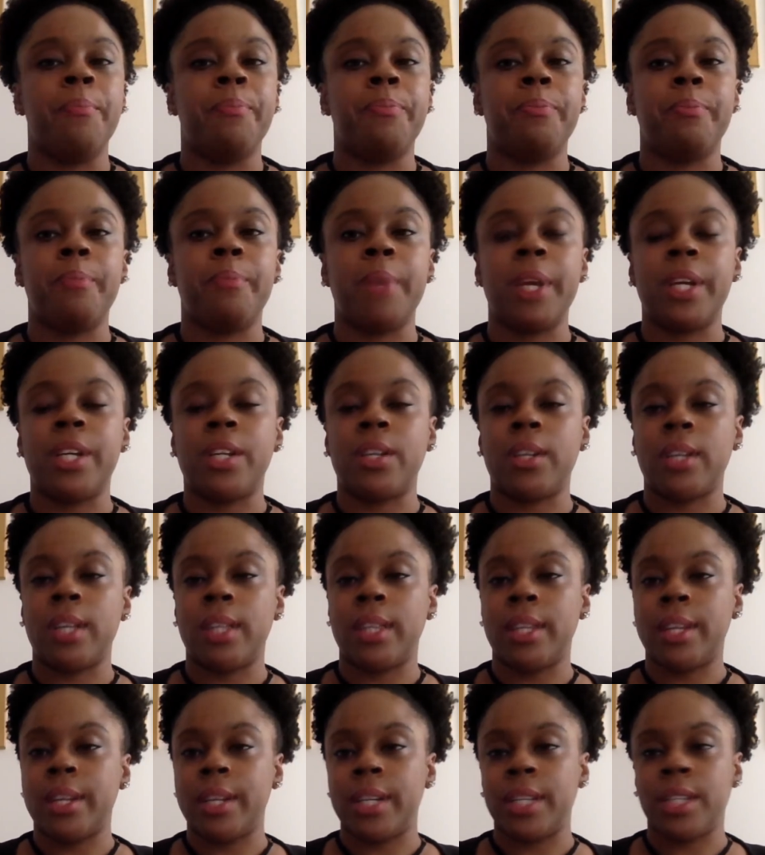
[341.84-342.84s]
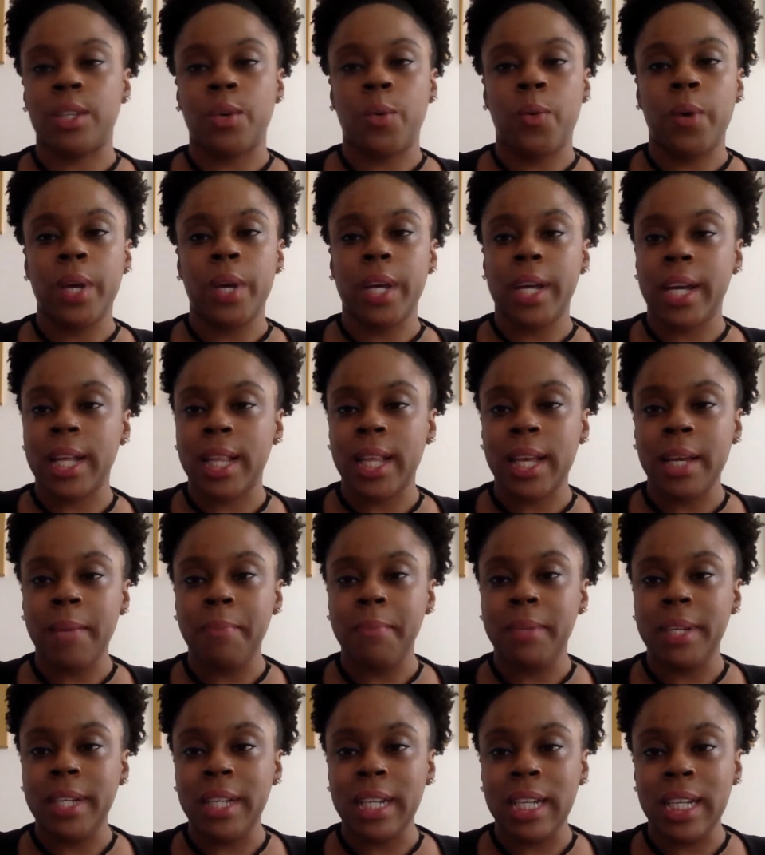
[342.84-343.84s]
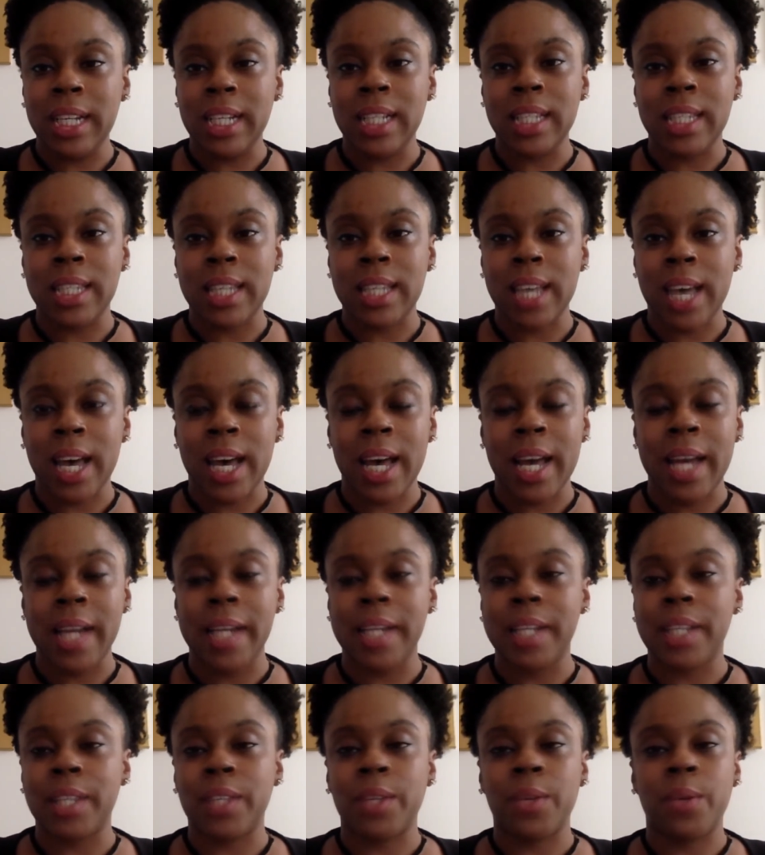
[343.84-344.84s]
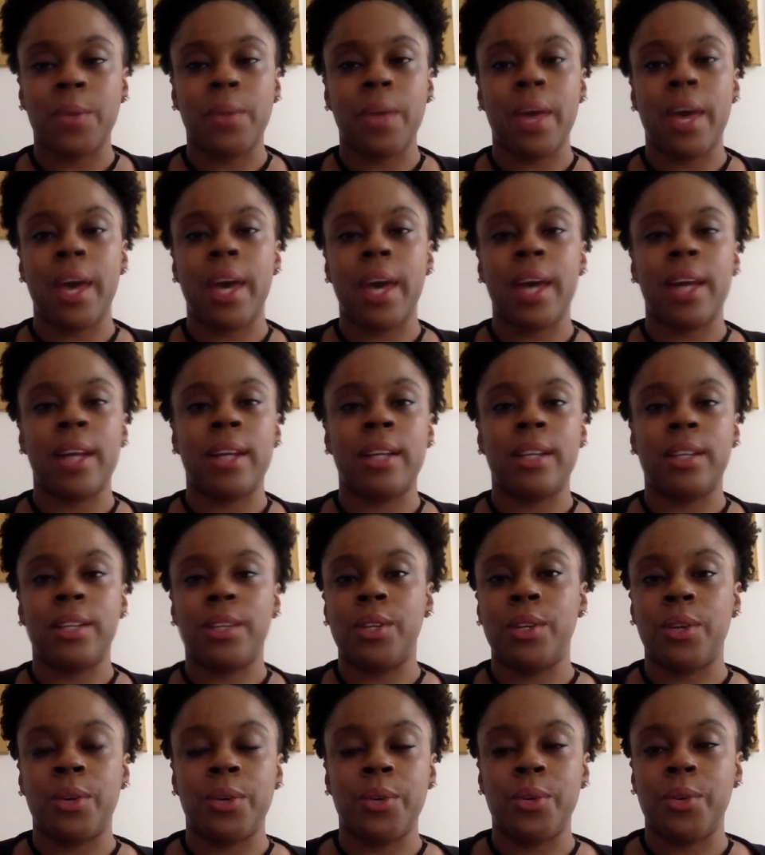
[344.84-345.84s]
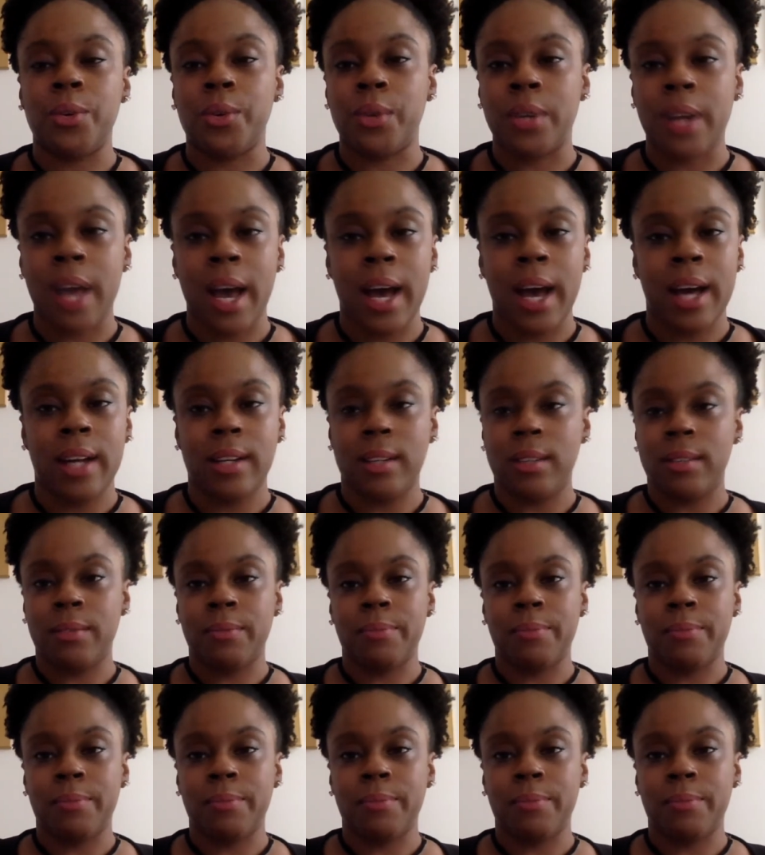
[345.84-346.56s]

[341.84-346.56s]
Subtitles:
make sure that there is a quitclaim deed signed so that, you're not